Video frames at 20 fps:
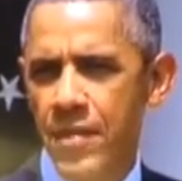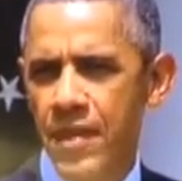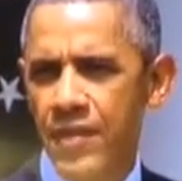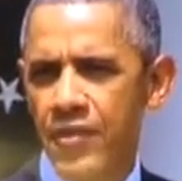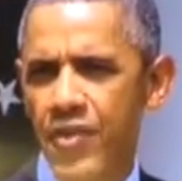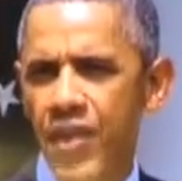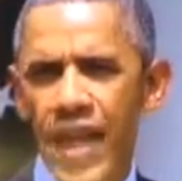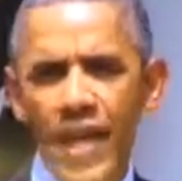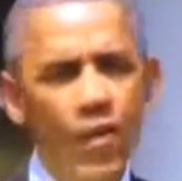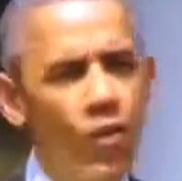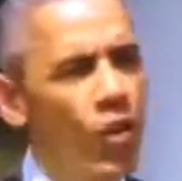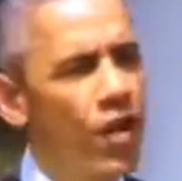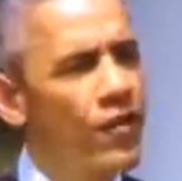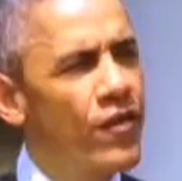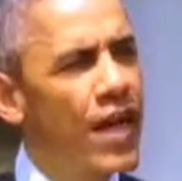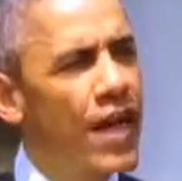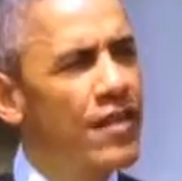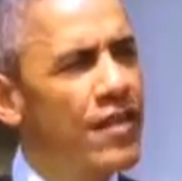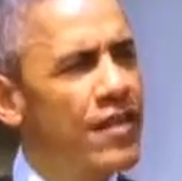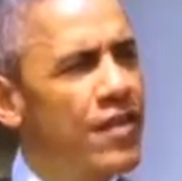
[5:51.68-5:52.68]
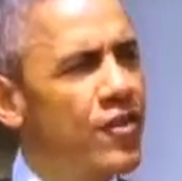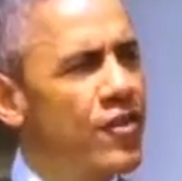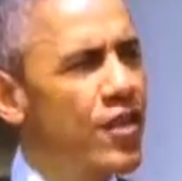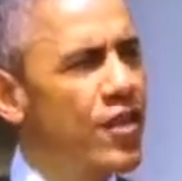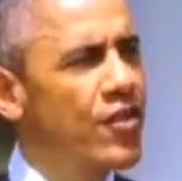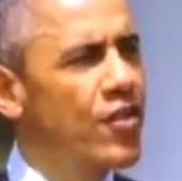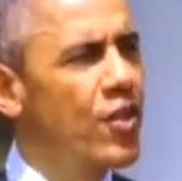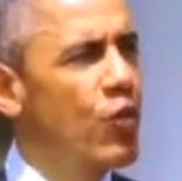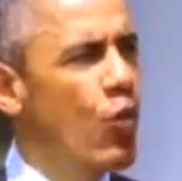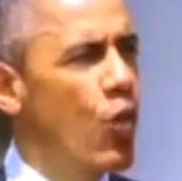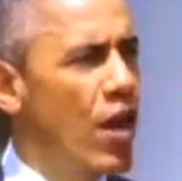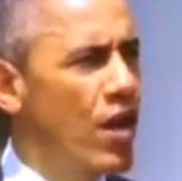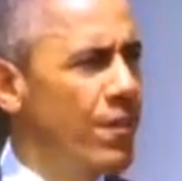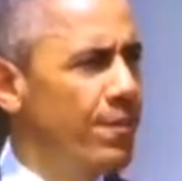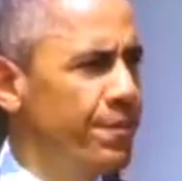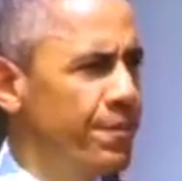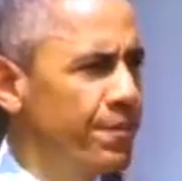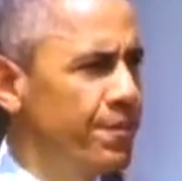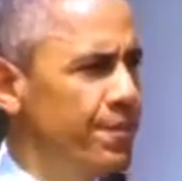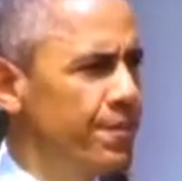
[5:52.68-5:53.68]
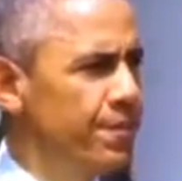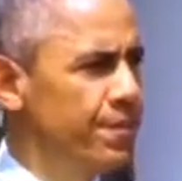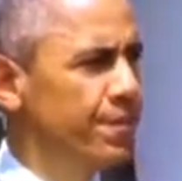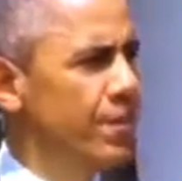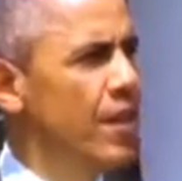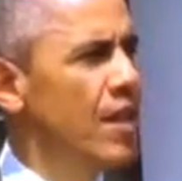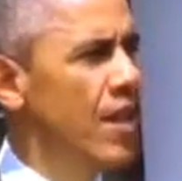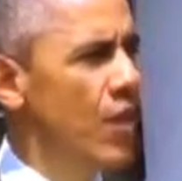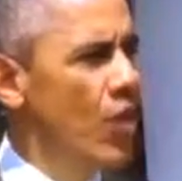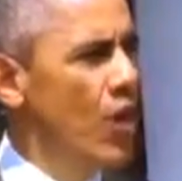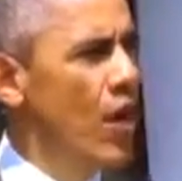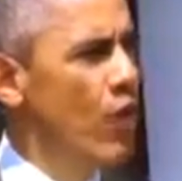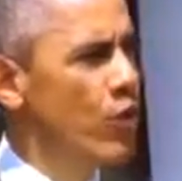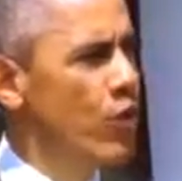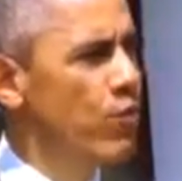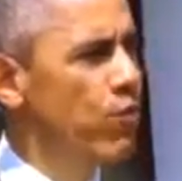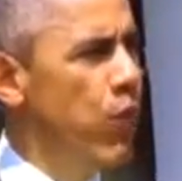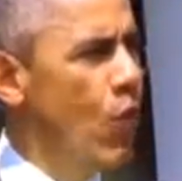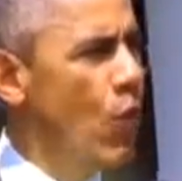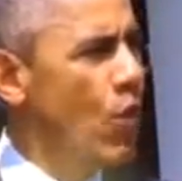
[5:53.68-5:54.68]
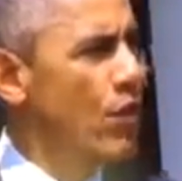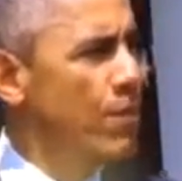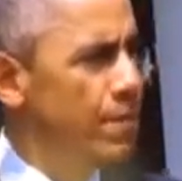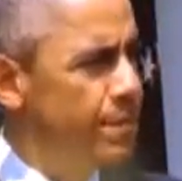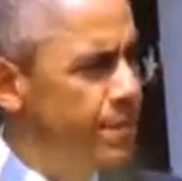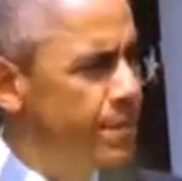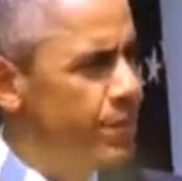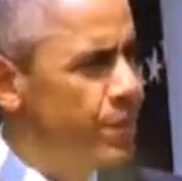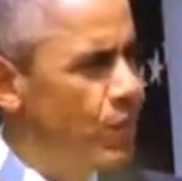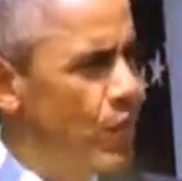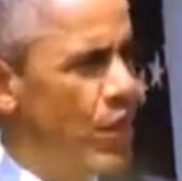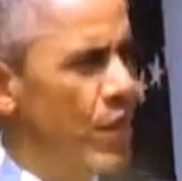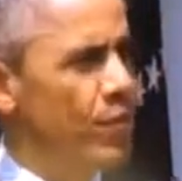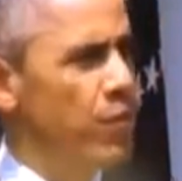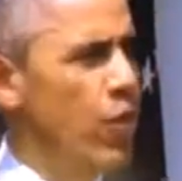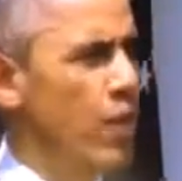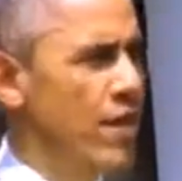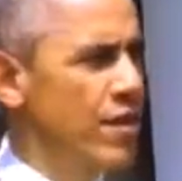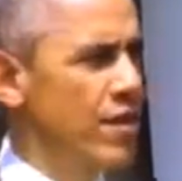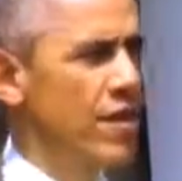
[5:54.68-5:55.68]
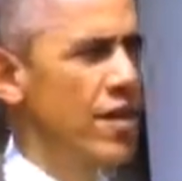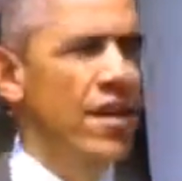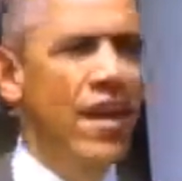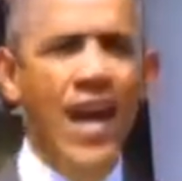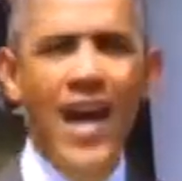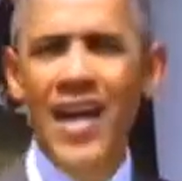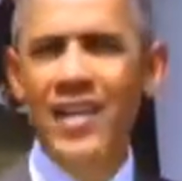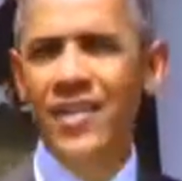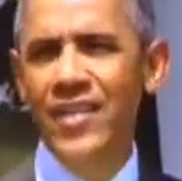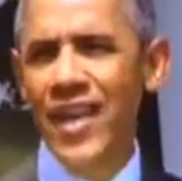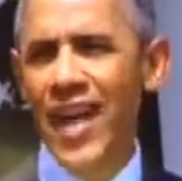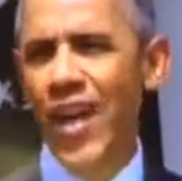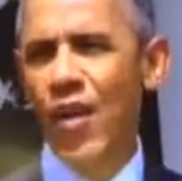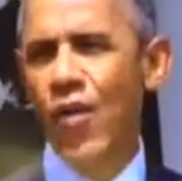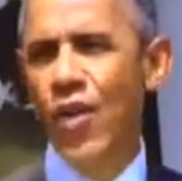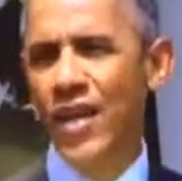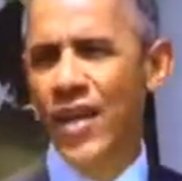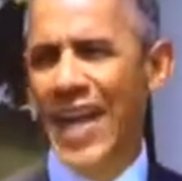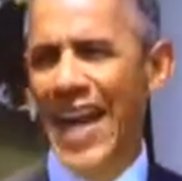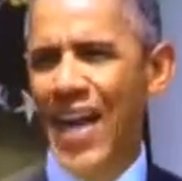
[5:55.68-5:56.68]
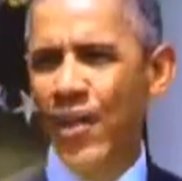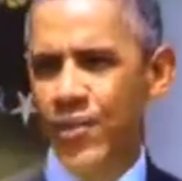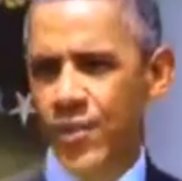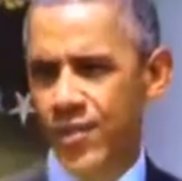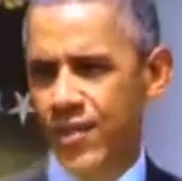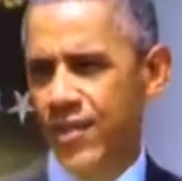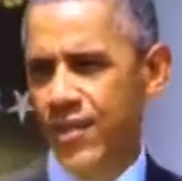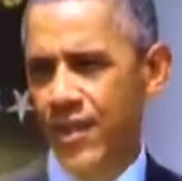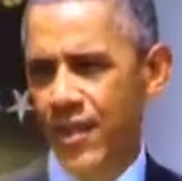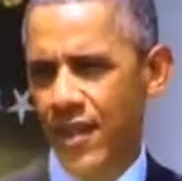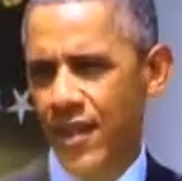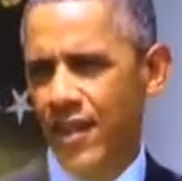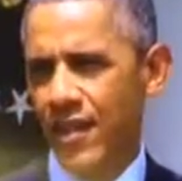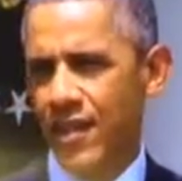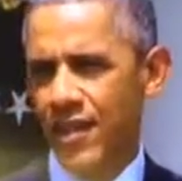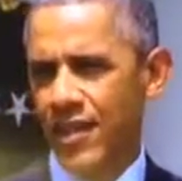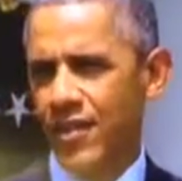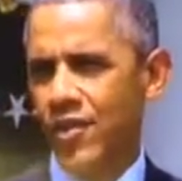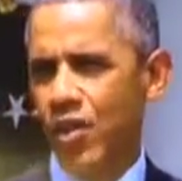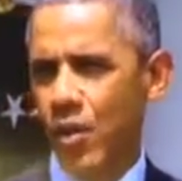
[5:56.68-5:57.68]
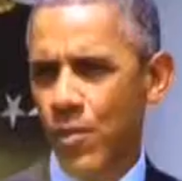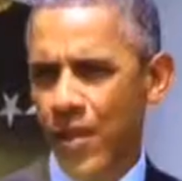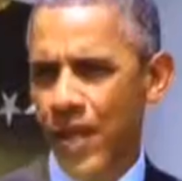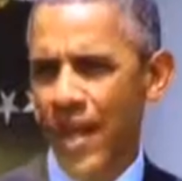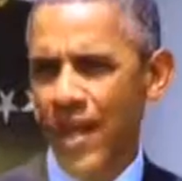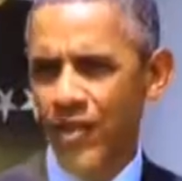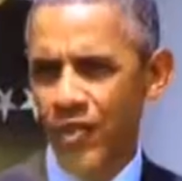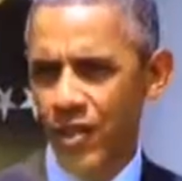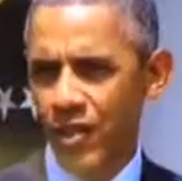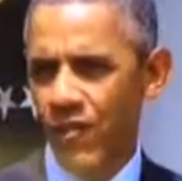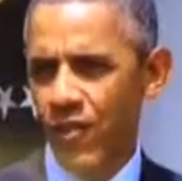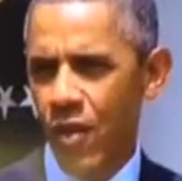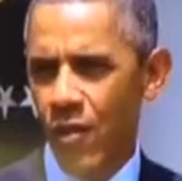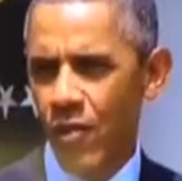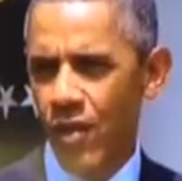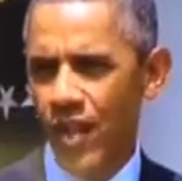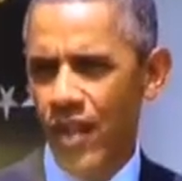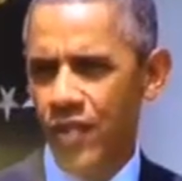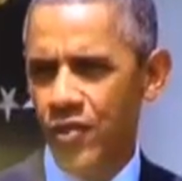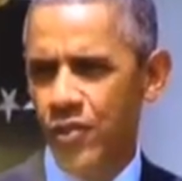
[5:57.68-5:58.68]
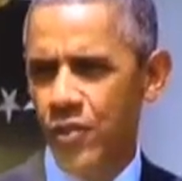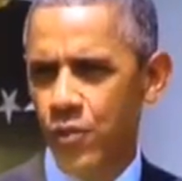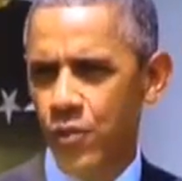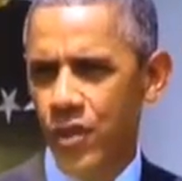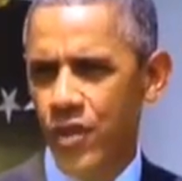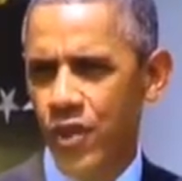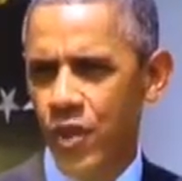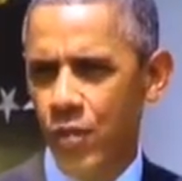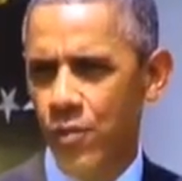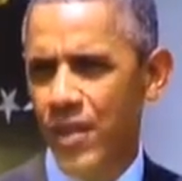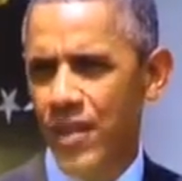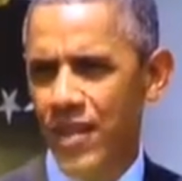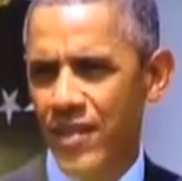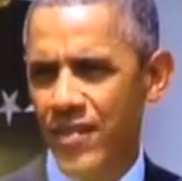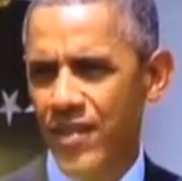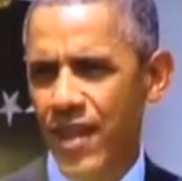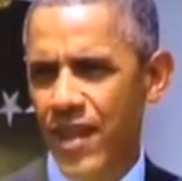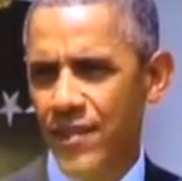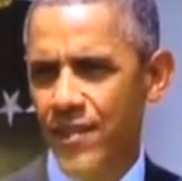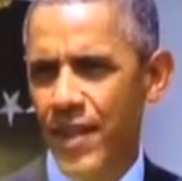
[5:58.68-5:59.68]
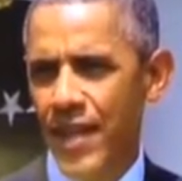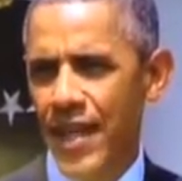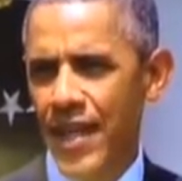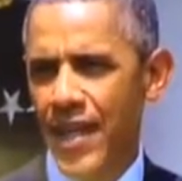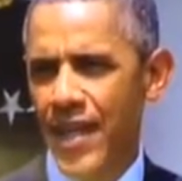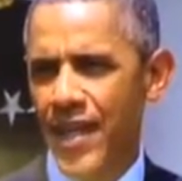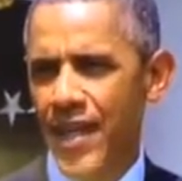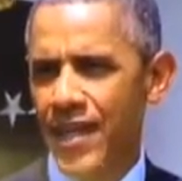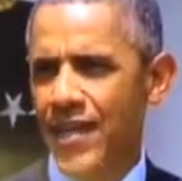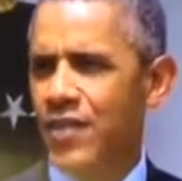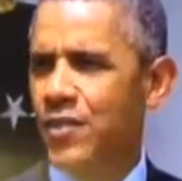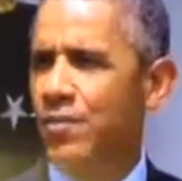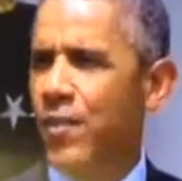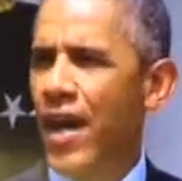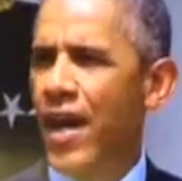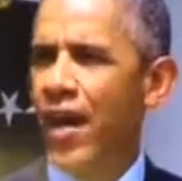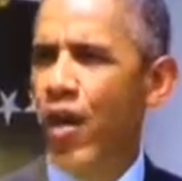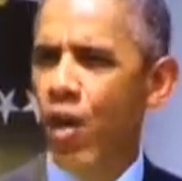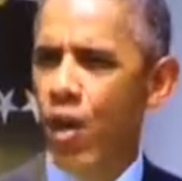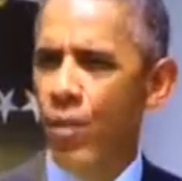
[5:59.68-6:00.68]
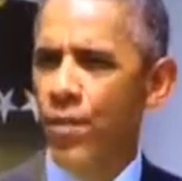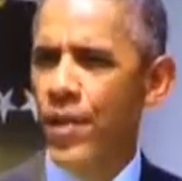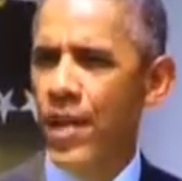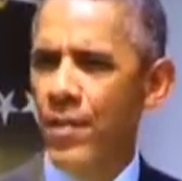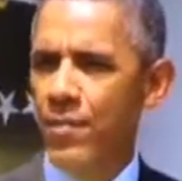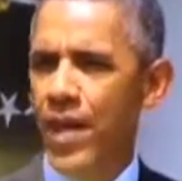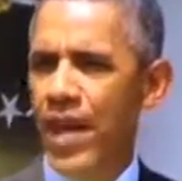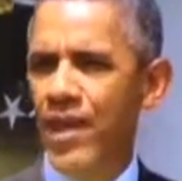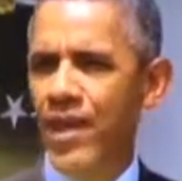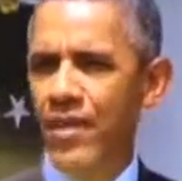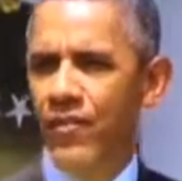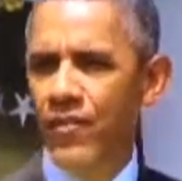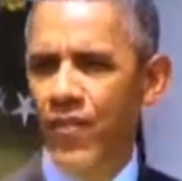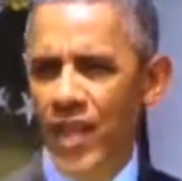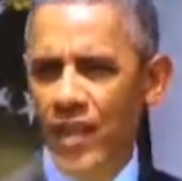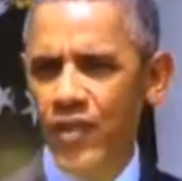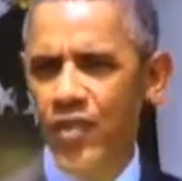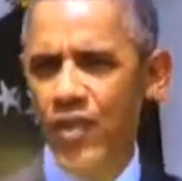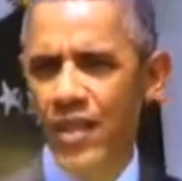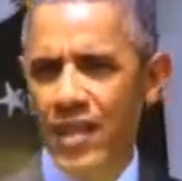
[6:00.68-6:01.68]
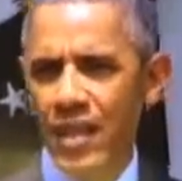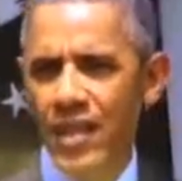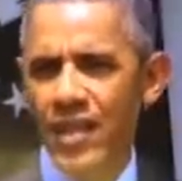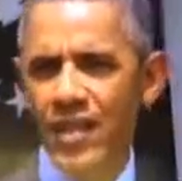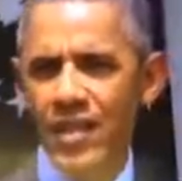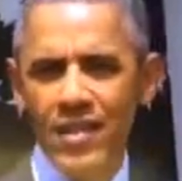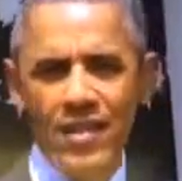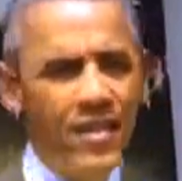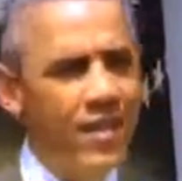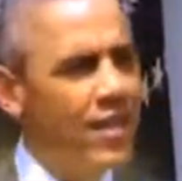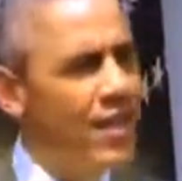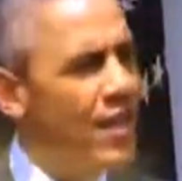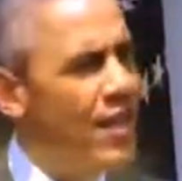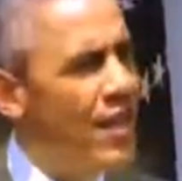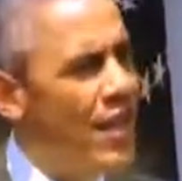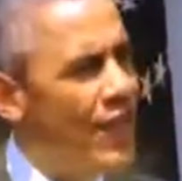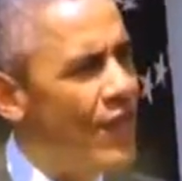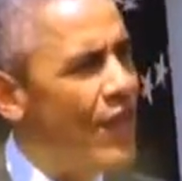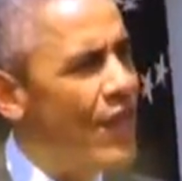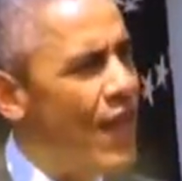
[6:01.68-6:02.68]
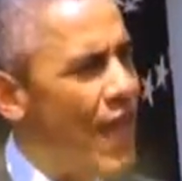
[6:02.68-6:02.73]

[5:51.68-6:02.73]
In January of 1961, the year I was born, when President Eisenhower announced the termination of our relations with Cuba, he said, "It is my hope and my conviction that it is in the